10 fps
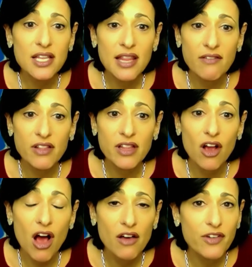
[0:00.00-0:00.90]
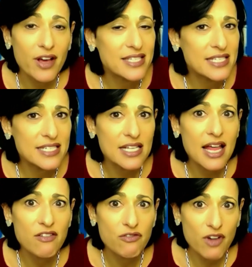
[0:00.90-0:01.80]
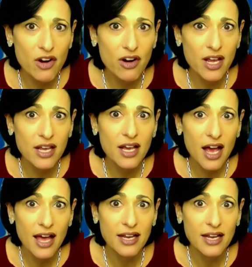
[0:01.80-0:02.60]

leveling off at still a very high